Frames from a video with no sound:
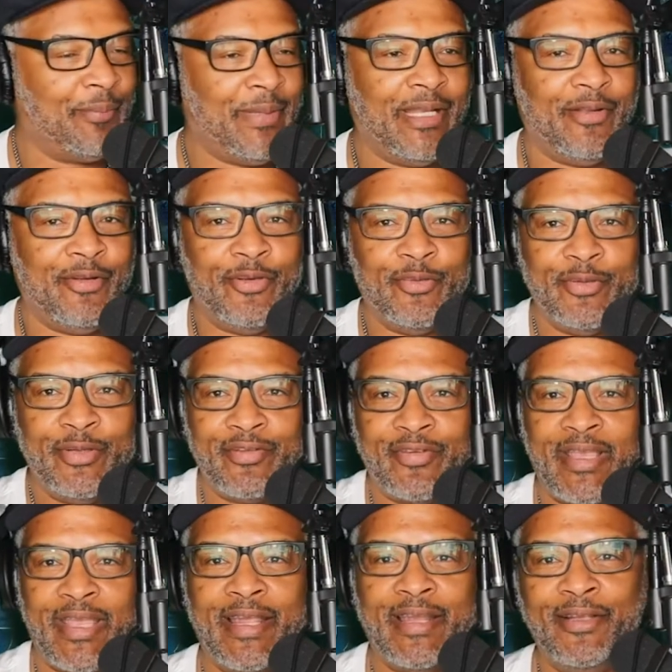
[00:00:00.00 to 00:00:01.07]
me to do
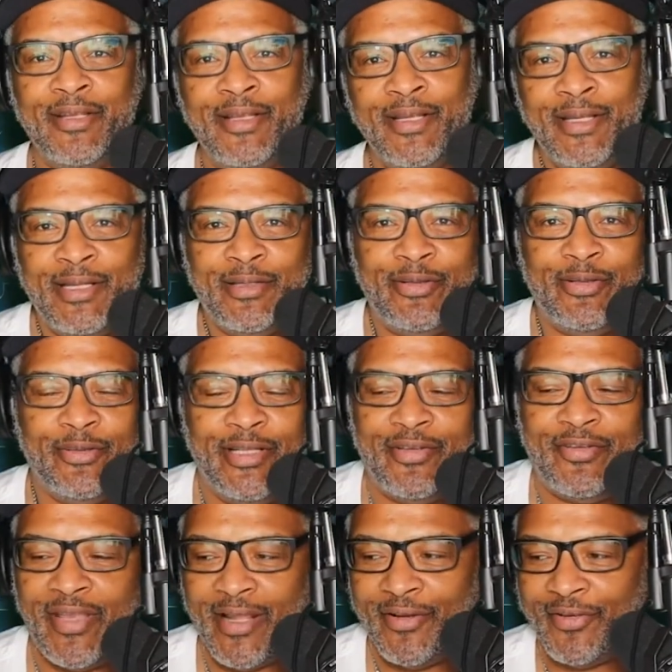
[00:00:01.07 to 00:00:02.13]
this kind
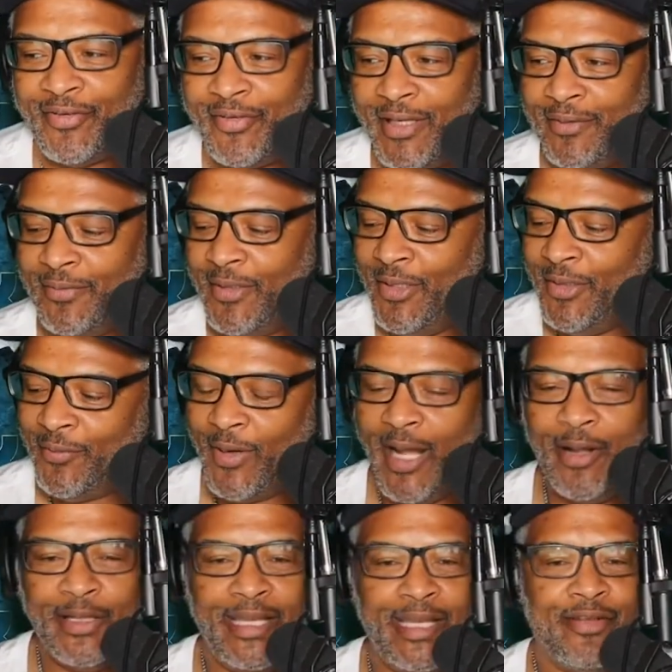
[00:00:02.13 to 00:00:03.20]
of stuff.
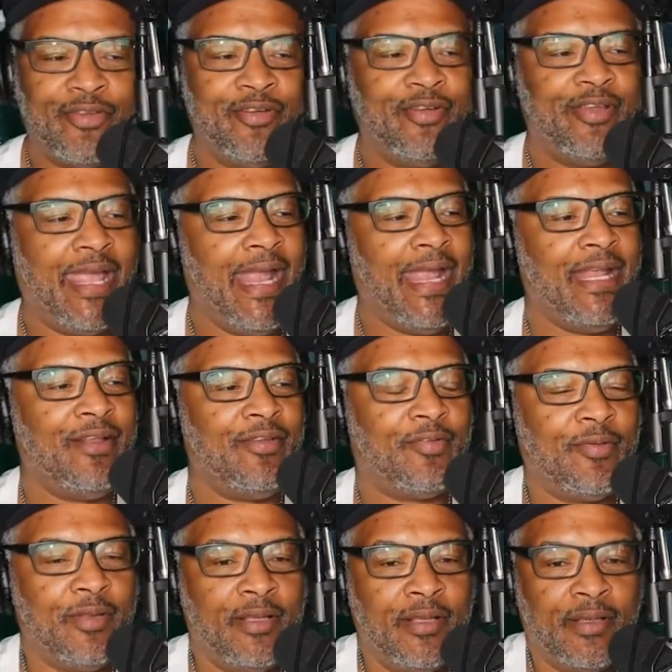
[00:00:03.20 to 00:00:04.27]
Well, in
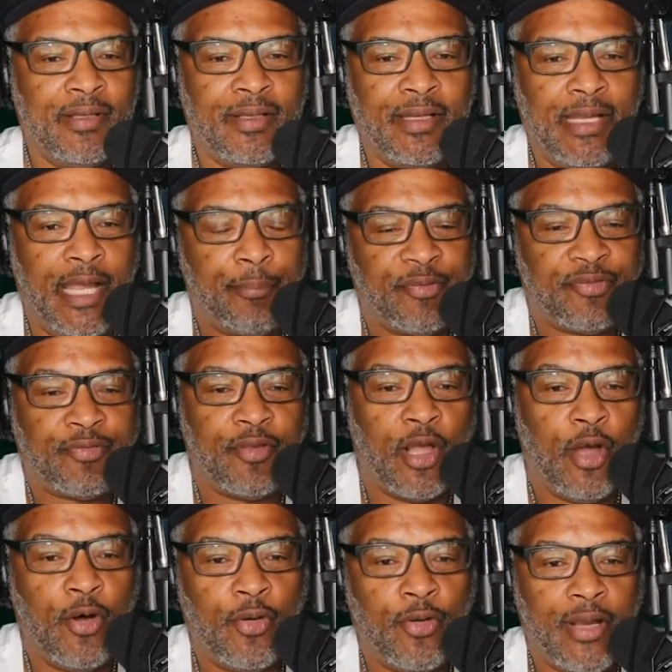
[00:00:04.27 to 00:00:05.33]
today's
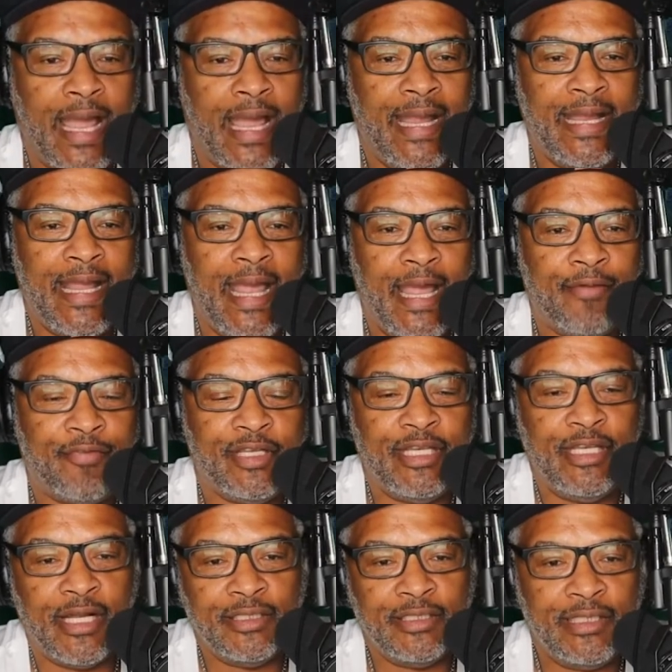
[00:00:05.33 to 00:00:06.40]
episode, I have
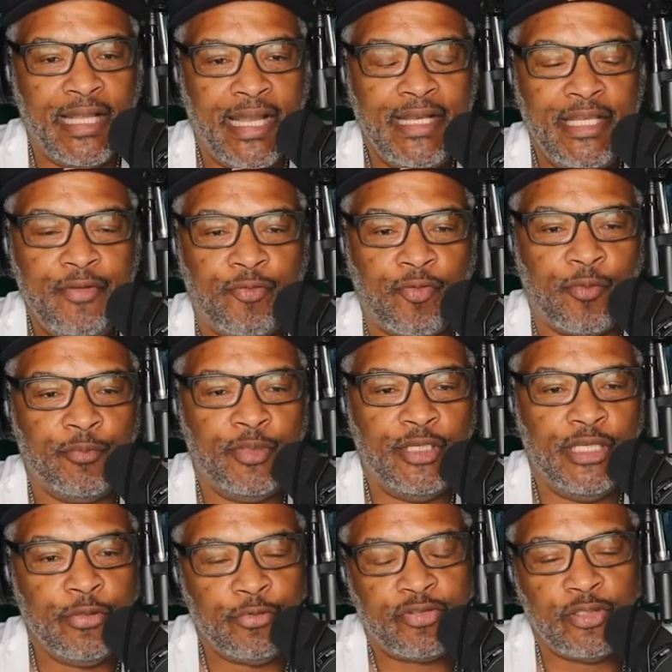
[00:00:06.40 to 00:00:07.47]
a young lady from
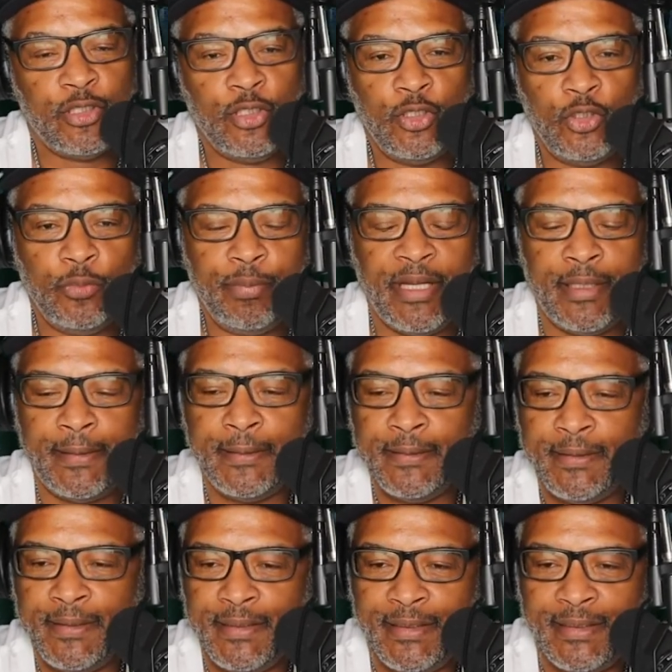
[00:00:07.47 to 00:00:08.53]
YouTube.
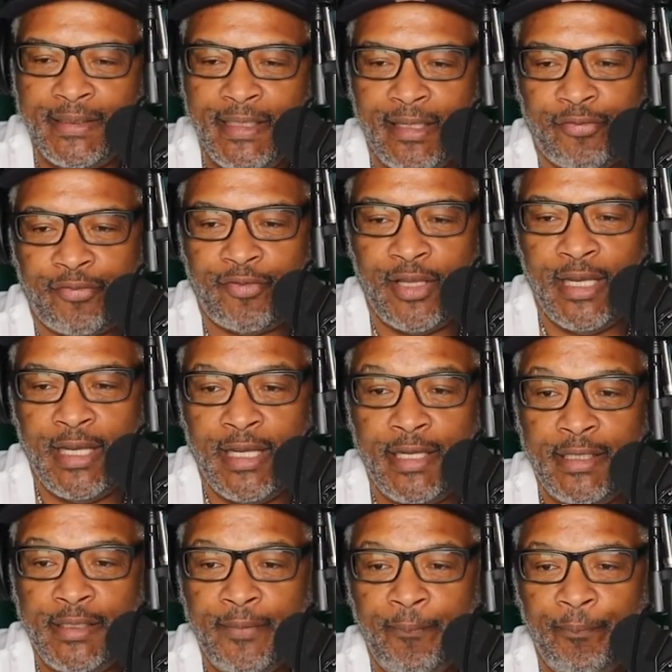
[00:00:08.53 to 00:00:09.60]
Yes,
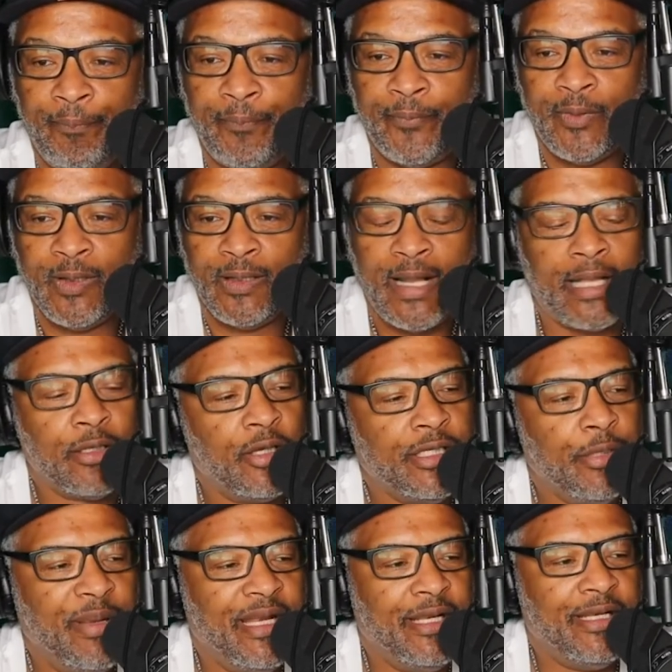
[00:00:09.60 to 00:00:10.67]
sir. How
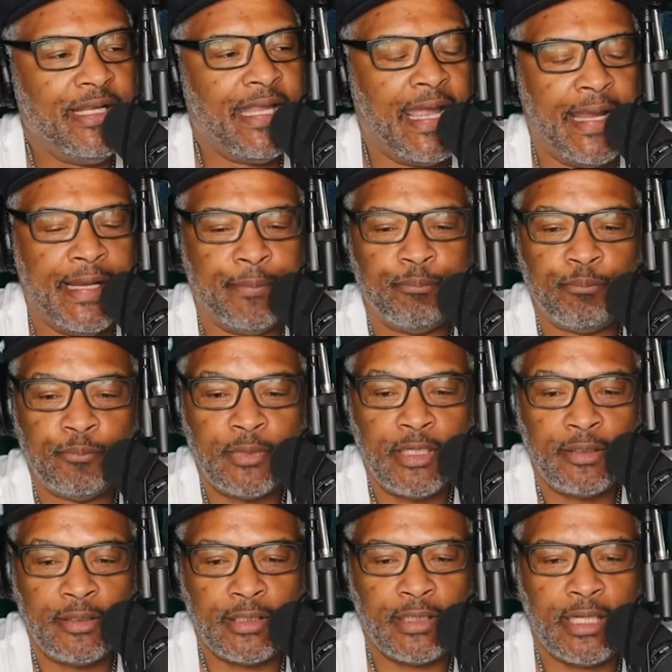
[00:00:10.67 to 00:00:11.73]
long you been in the game?
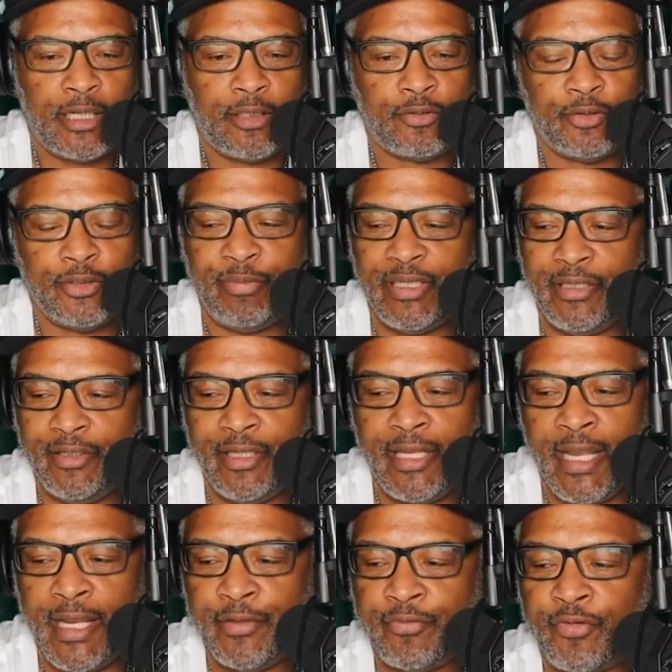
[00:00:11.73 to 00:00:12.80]
How long you been in
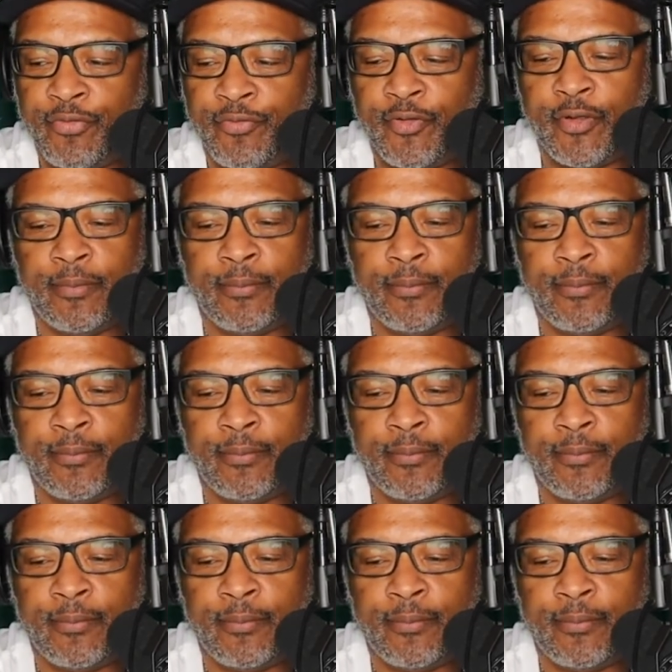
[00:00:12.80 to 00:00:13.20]
the game so